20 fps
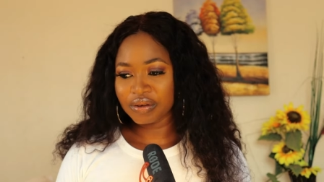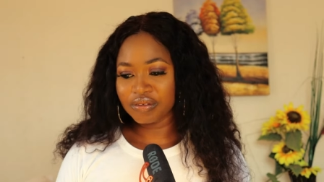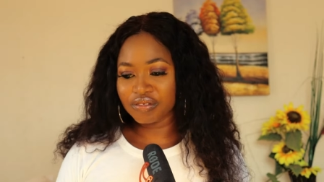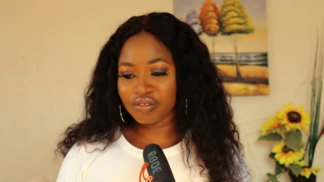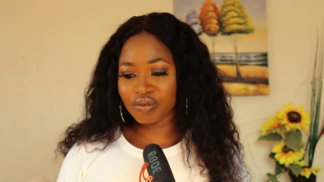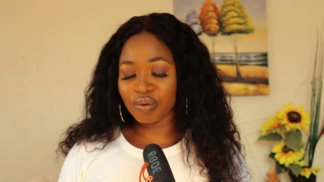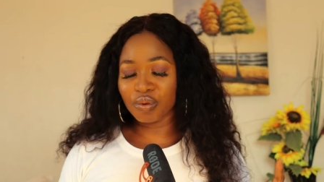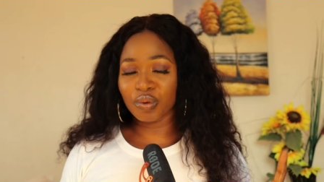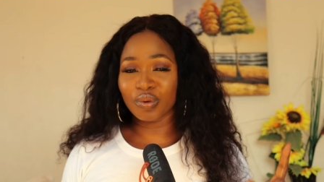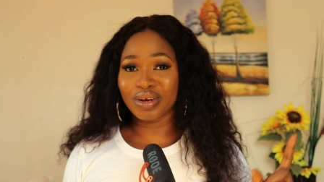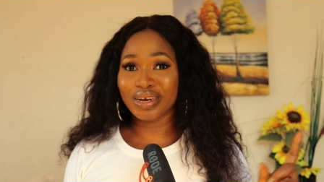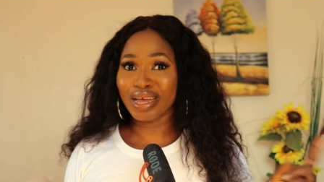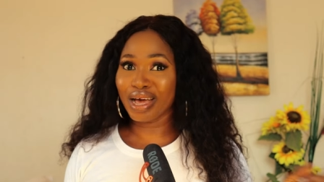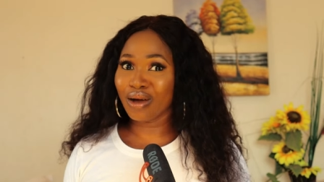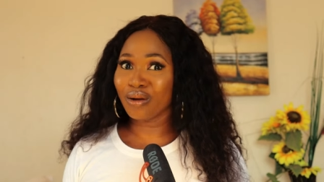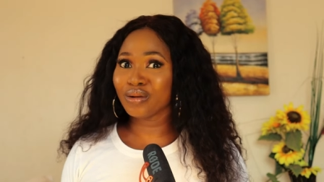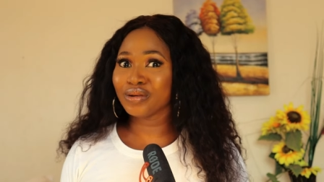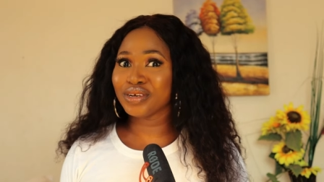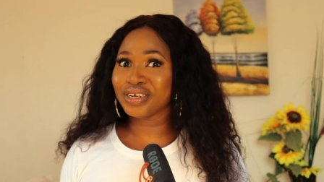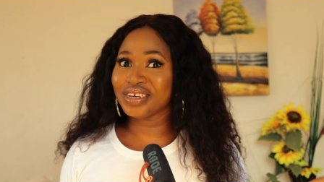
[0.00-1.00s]
So
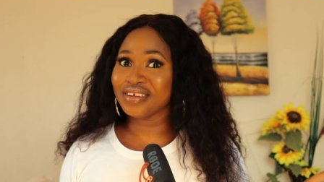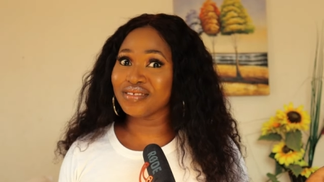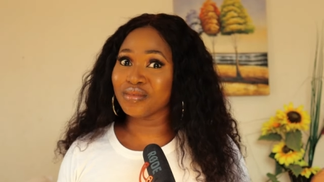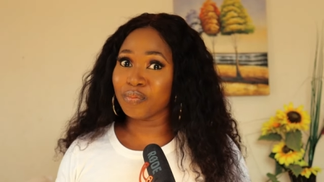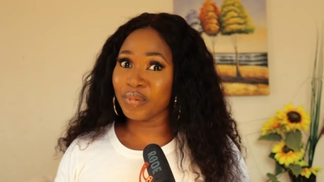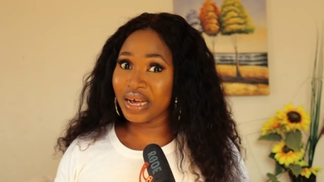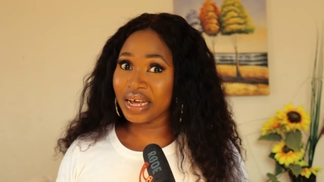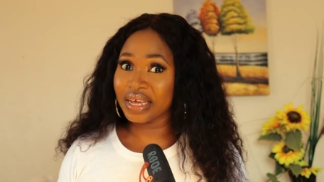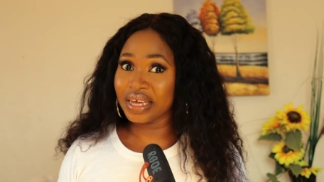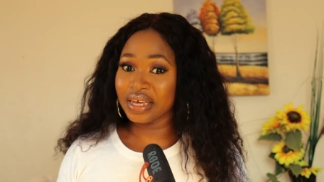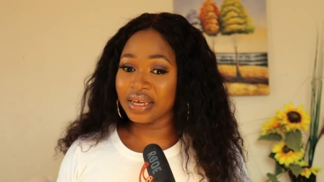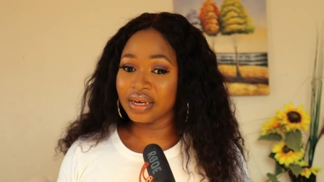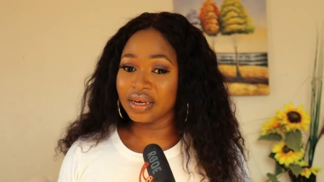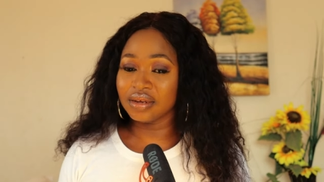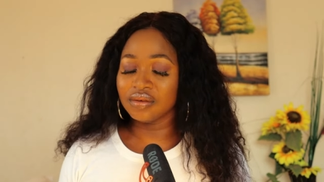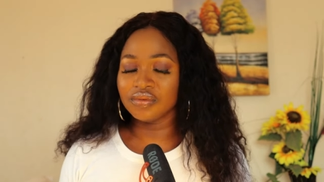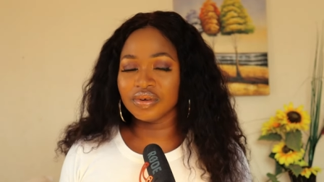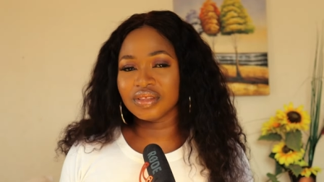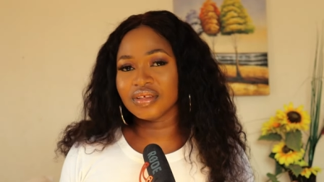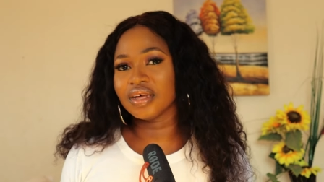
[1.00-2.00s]
now she's back
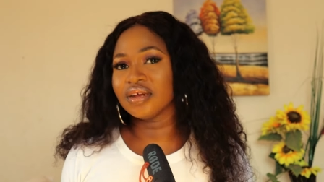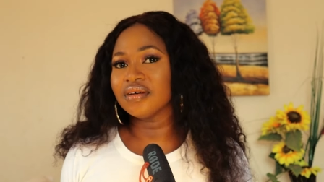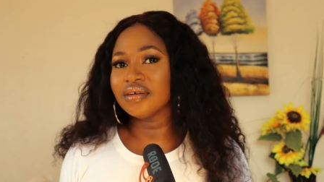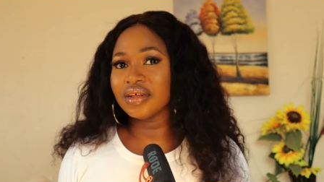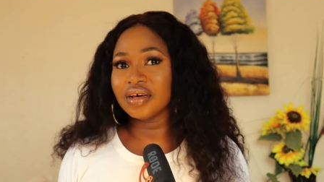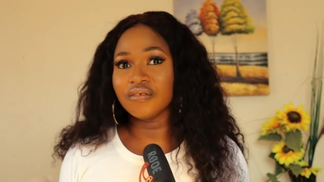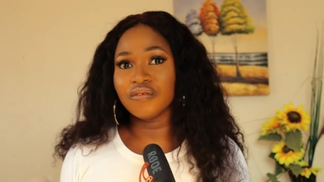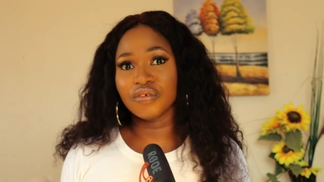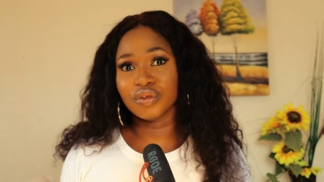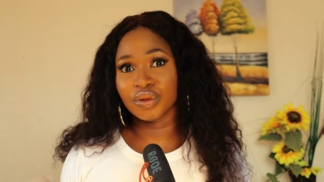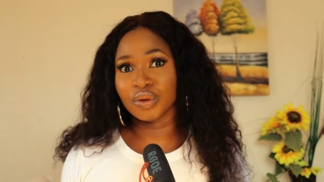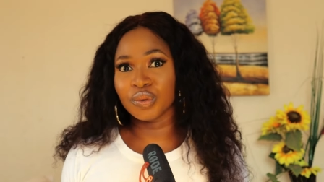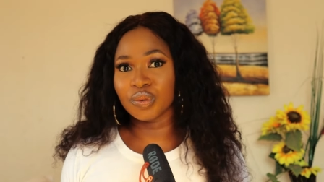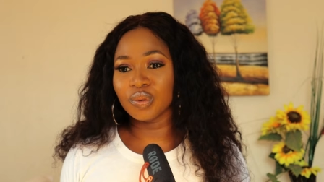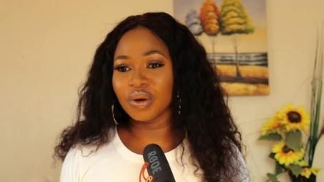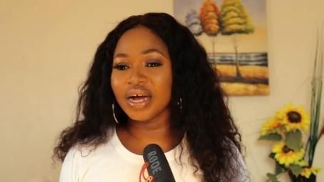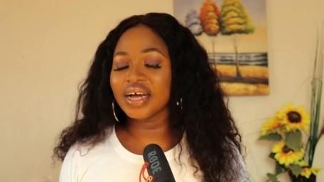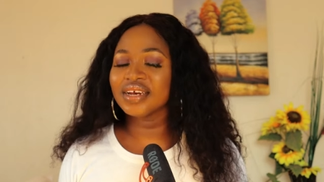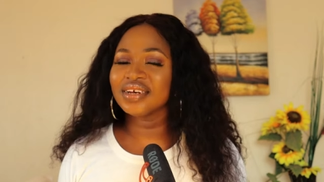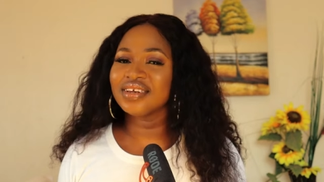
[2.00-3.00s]
again with another
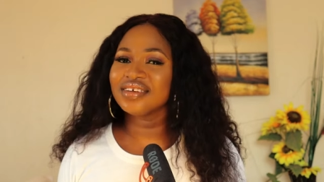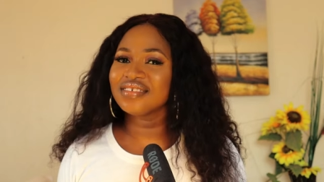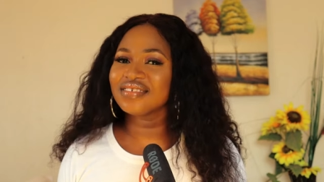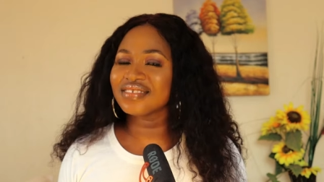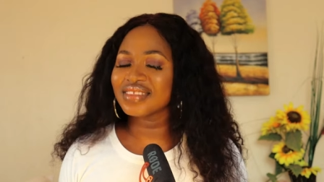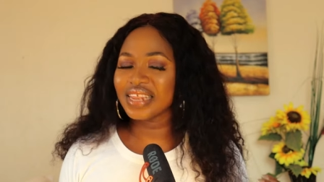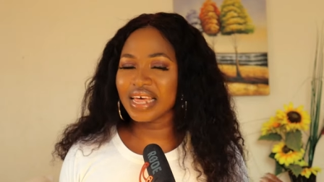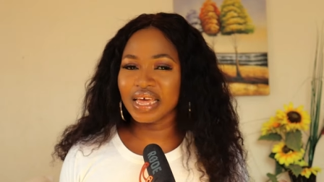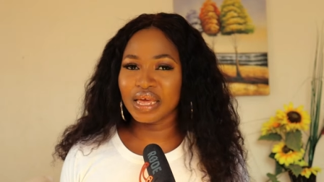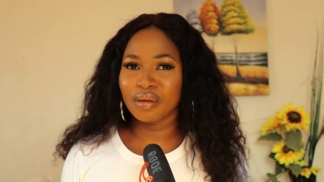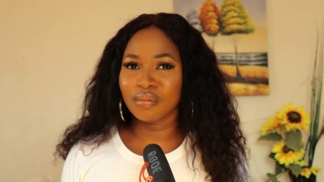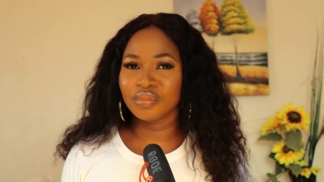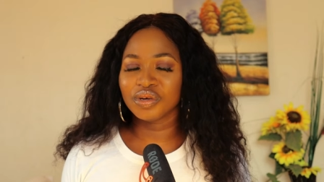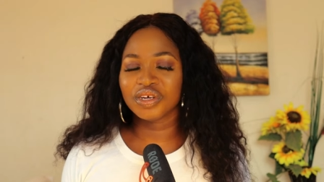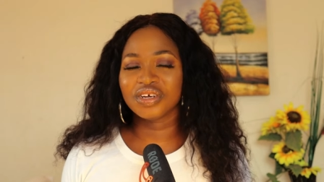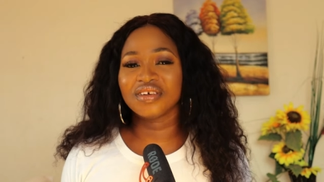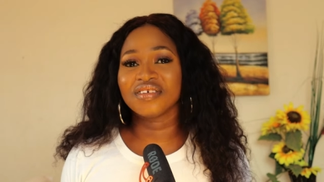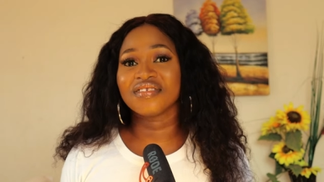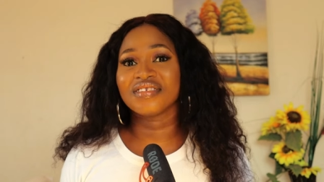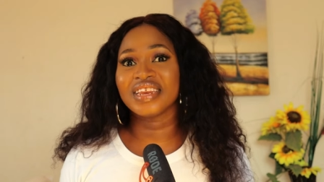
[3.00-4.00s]
video, and this time
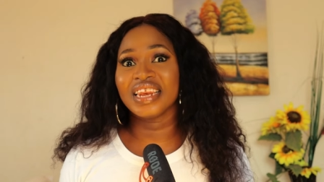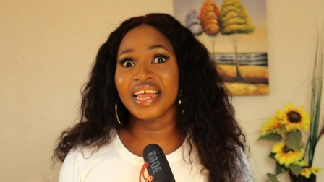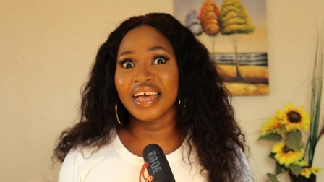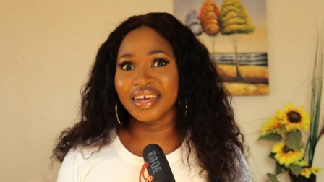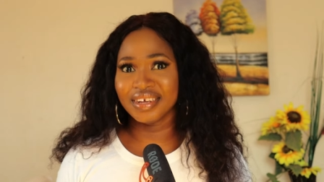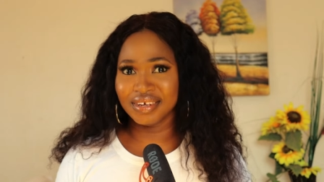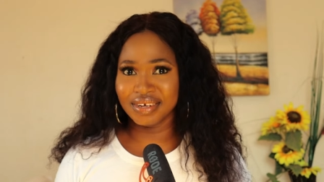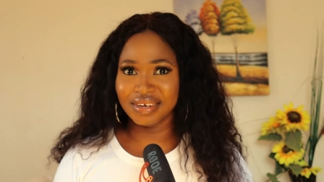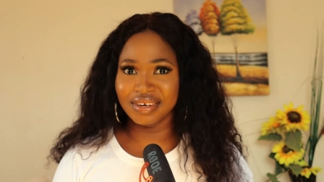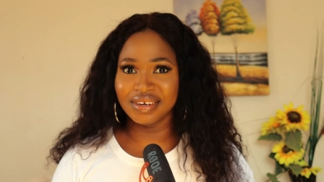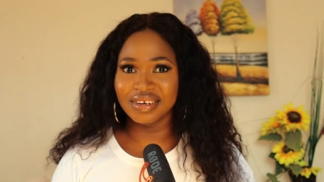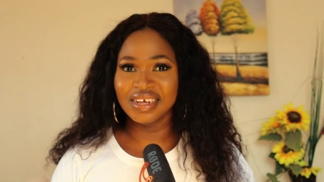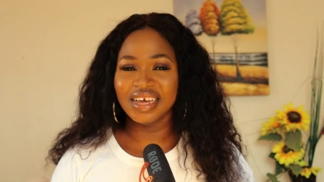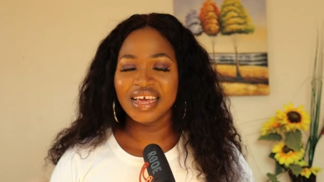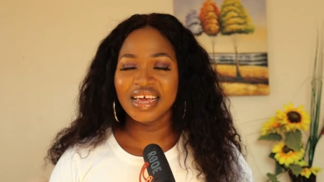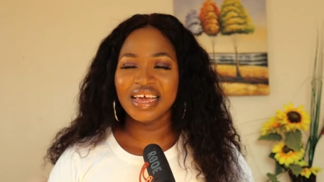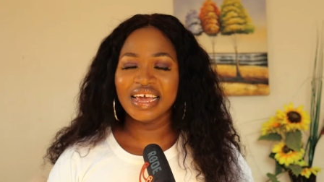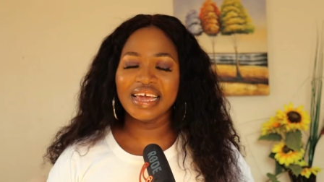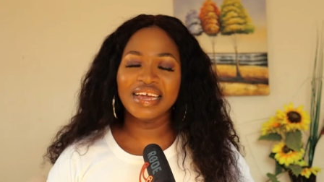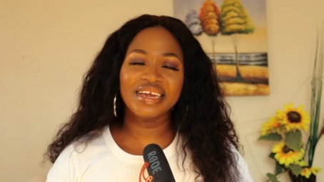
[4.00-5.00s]
she's lying
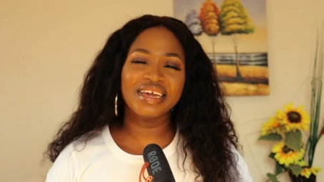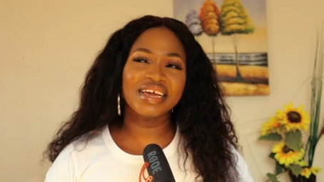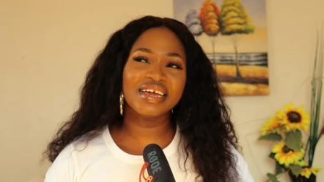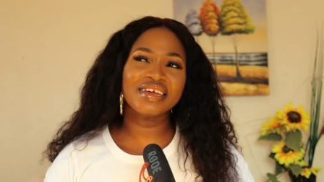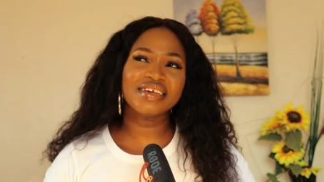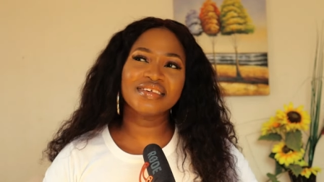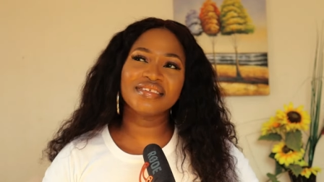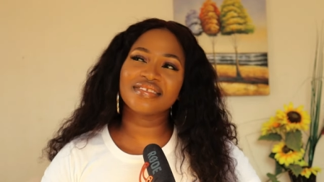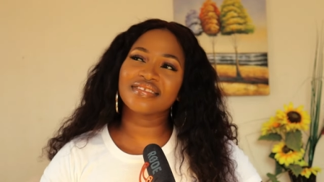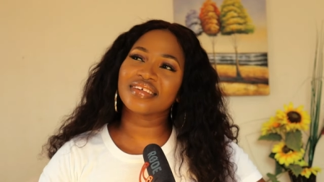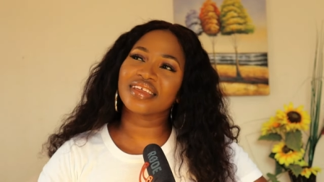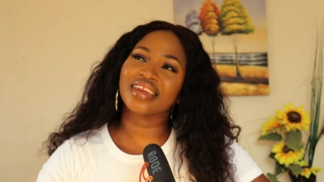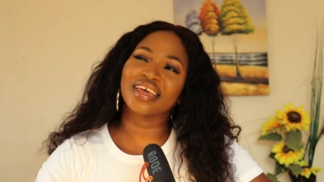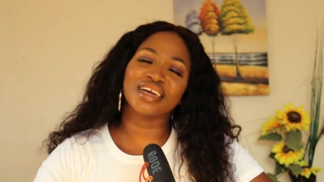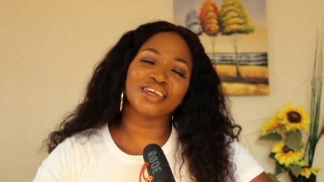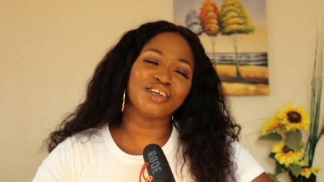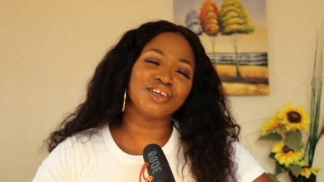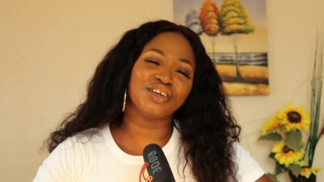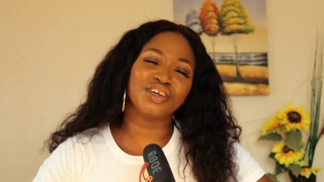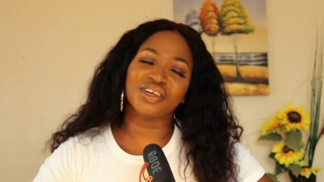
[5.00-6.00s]
against
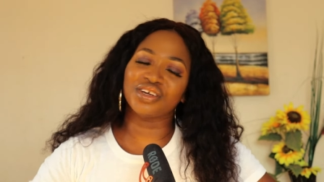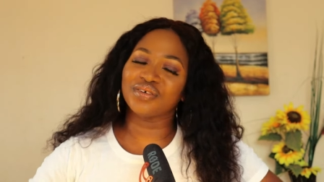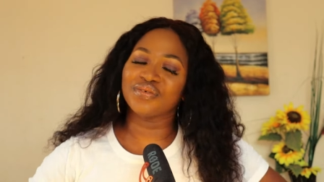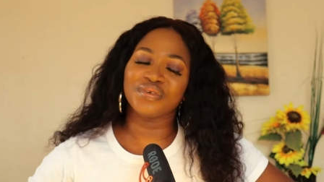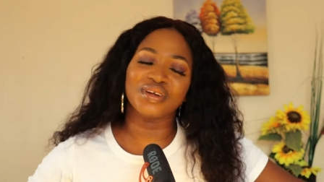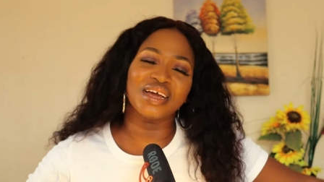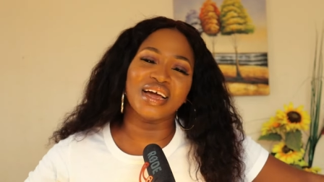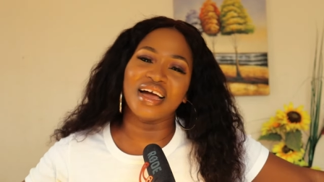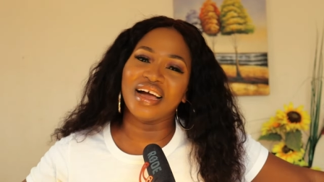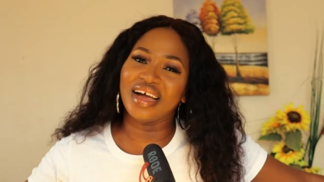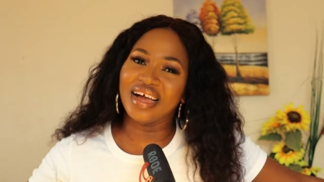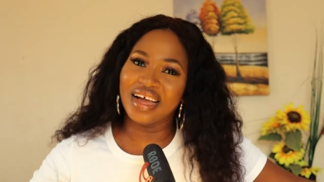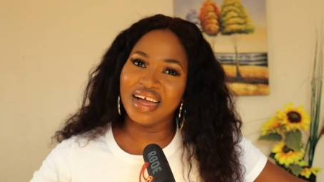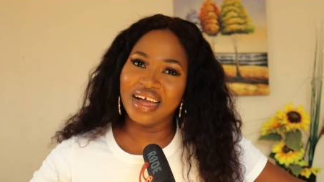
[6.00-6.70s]
Nigeria.